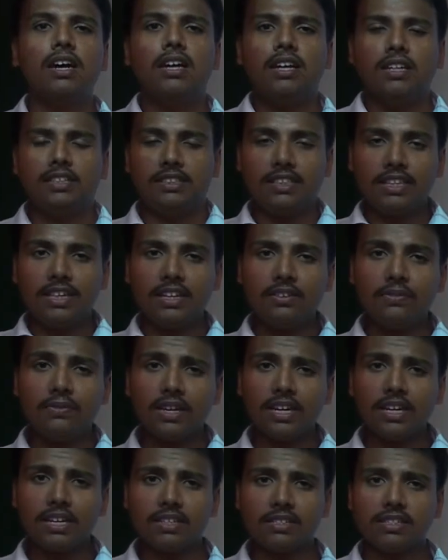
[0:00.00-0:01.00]

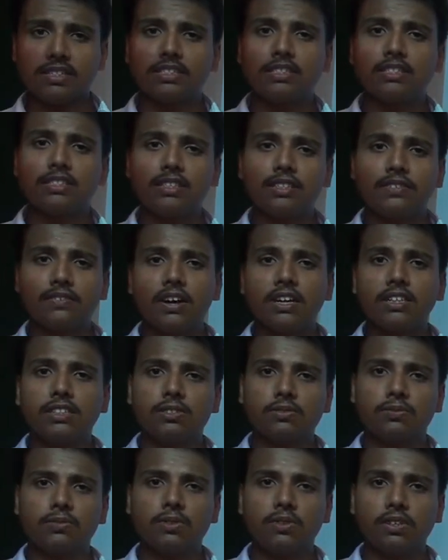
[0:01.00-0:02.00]
significant risks and rewards
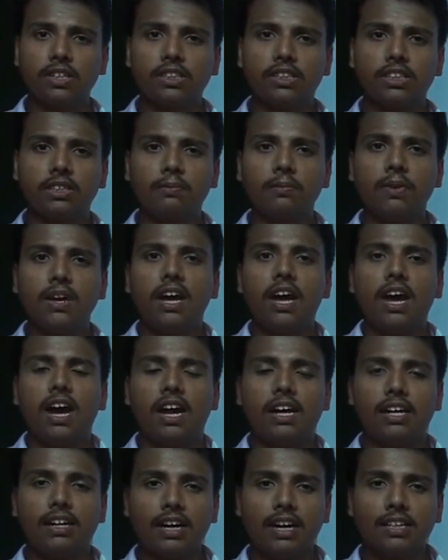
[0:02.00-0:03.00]
of ownership
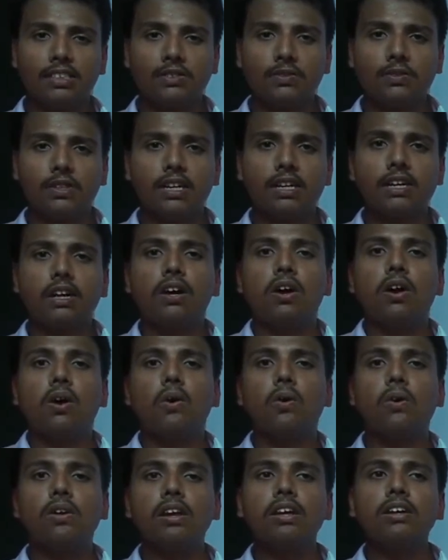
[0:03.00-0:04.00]
are transferred
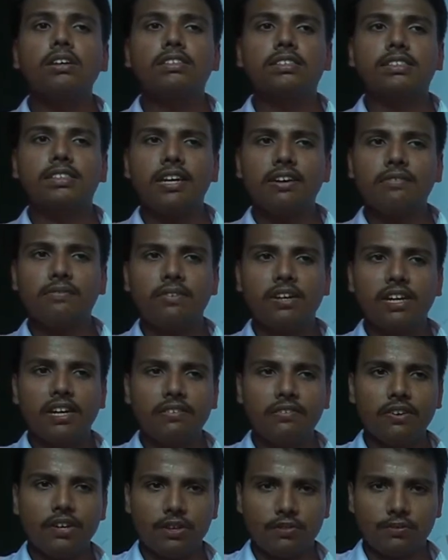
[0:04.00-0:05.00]
only on safe
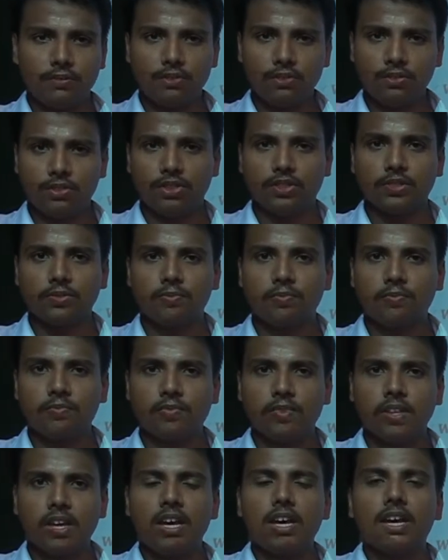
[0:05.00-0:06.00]
delivery of goods.
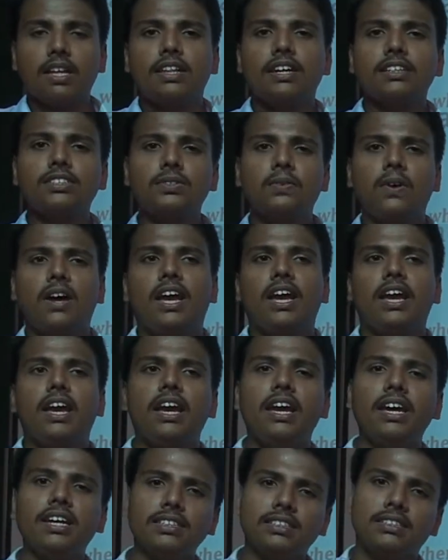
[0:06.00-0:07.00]
That's why
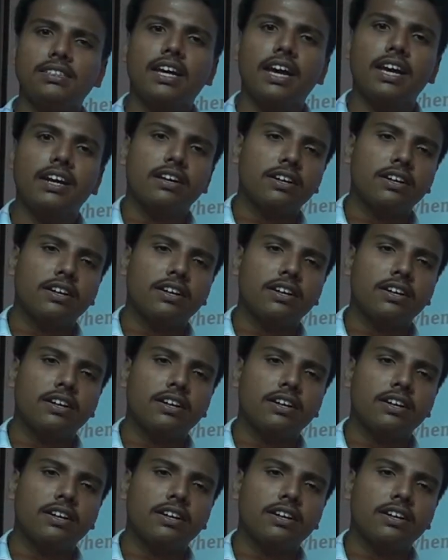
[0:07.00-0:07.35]
AS9